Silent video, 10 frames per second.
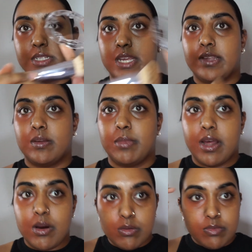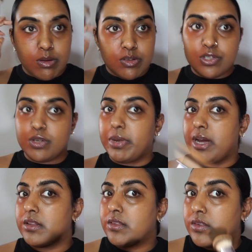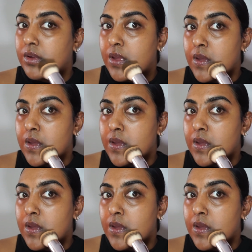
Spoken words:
take some now. That was 2 pats.